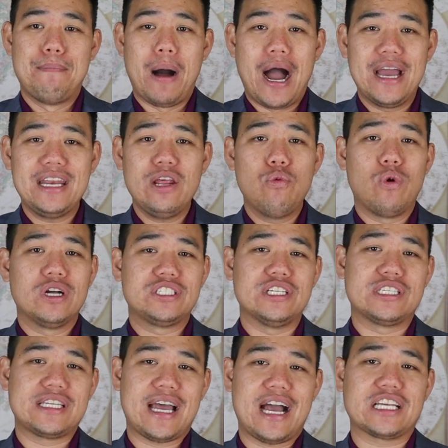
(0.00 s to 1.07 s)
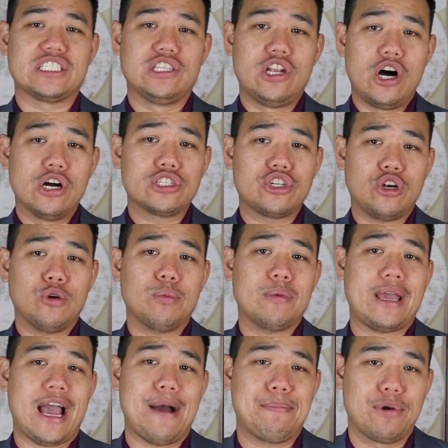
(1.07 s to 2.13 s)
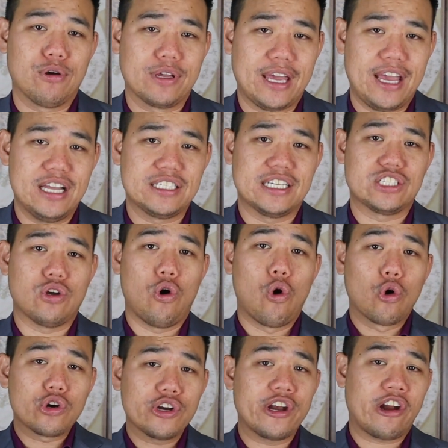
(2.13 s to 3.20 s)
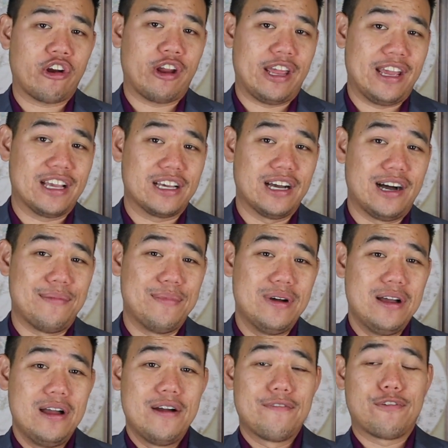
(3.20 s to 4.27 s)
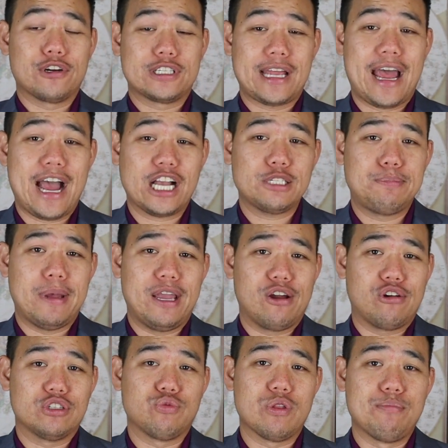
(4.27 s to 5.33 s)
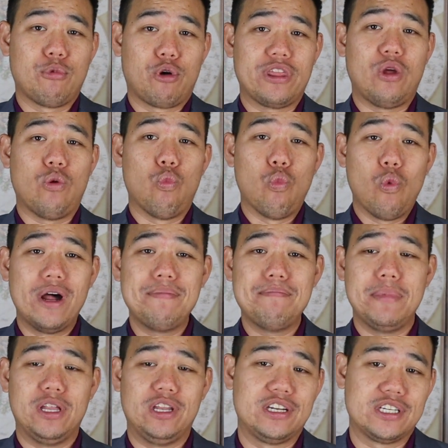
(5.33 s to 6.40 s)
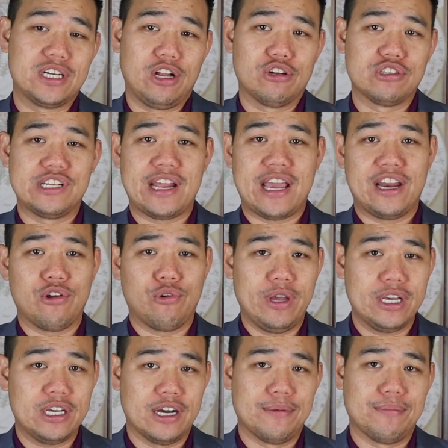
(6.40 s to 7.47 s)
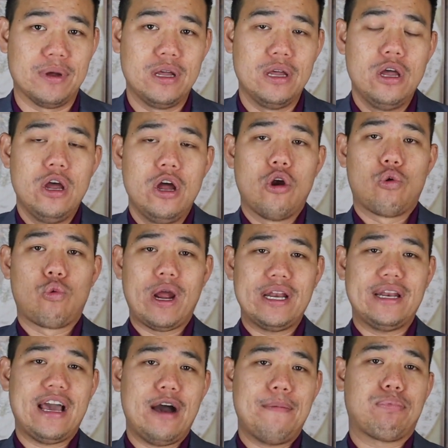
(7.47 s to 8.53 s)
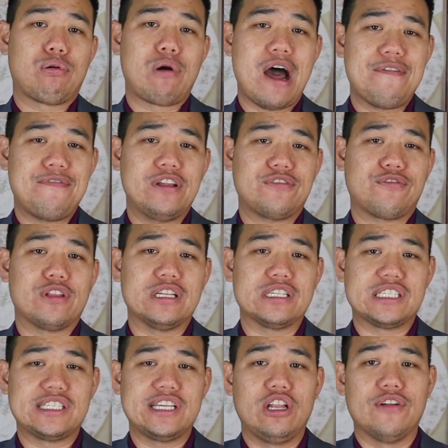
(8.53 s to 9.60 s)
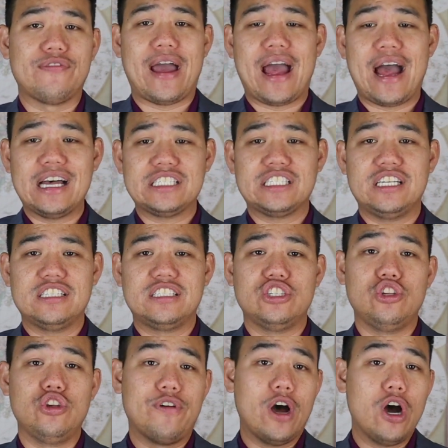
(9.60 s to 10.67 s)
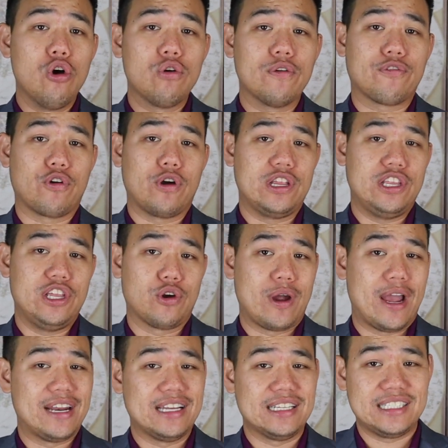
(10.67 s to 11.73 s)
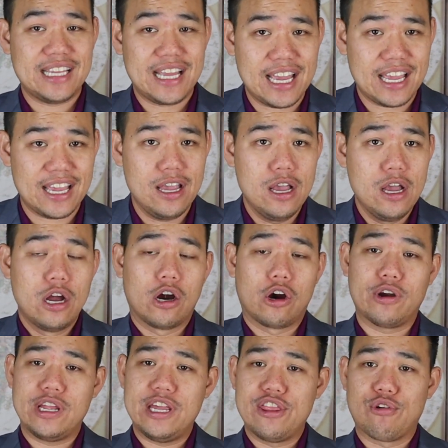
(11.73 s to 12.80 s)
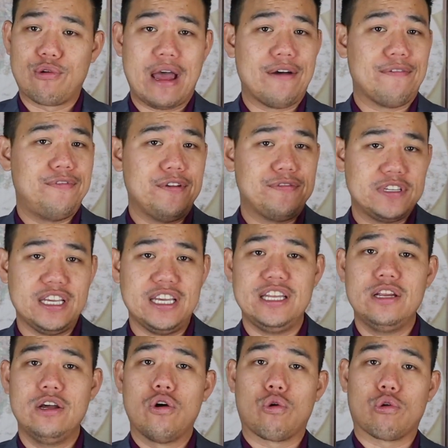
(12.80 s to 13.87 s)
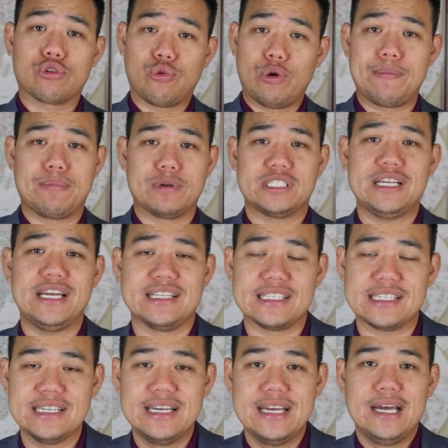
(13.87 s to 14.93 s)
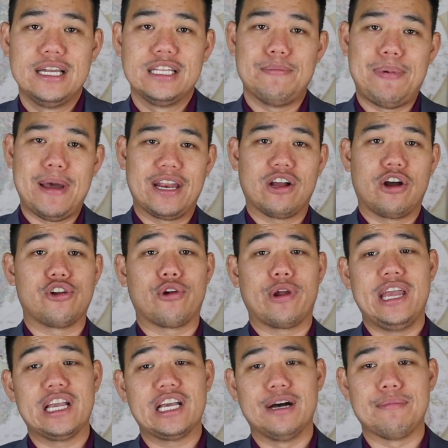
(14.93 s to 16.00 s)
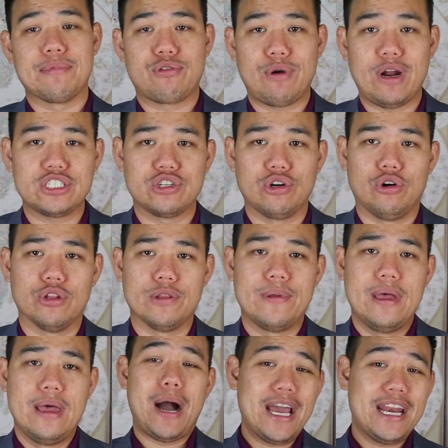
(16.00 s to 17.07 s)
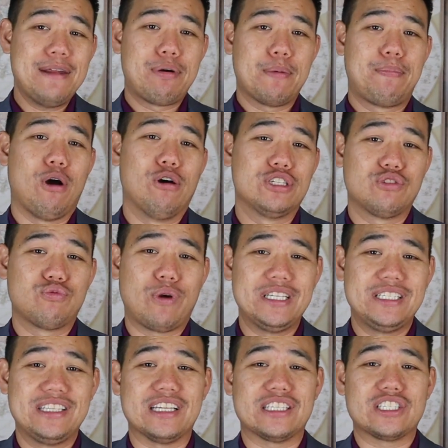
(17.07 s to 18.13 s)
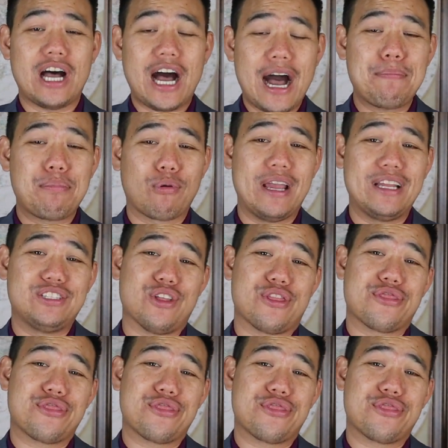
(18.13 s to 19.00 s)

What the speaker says: Biden wants to tax long-term capital gains as ordinary income for taxpayers with more than $1 million in annual income. Right now, profits for the sale of assets you've owed for a year and a day are either at 15 or 20%, depending on your income threshold. Biden proposes raising the top rate to